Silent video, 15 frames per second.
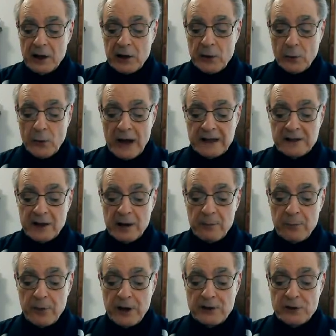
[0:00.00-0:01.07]
corrected a
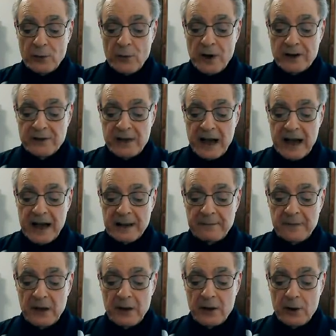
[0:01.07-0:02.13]
preacher one time
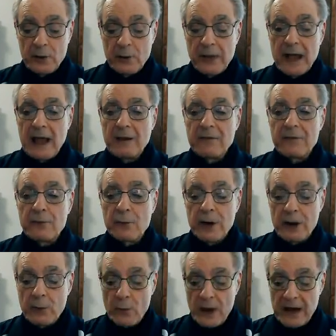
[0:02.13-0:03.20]
who gave
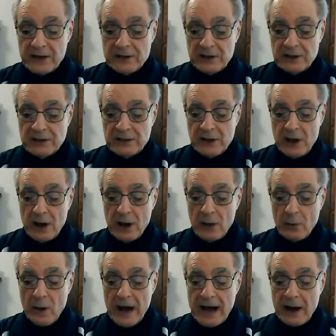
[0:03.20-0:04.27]
3 reasons
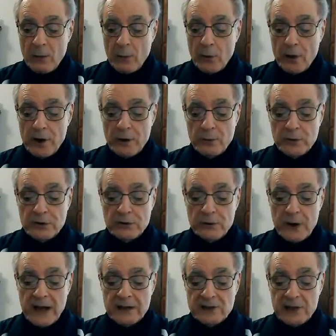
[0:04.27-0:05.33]
why a word was
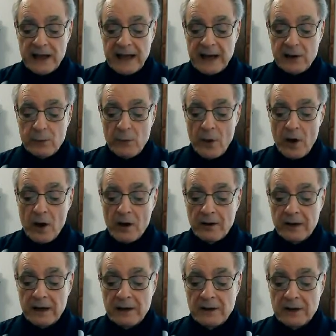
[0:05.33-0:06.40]
translated
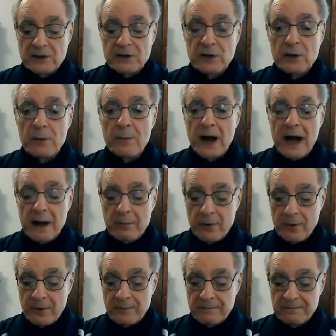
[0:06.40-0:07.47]
wrong in this new
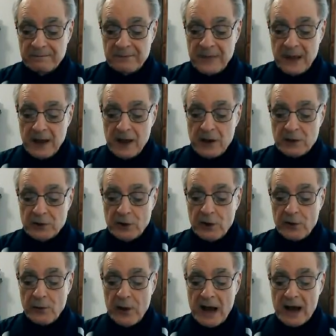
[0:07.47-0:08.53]
Bible.
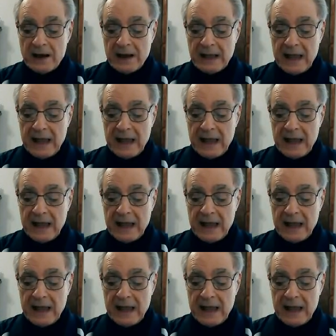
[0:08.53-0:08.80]
Turned around and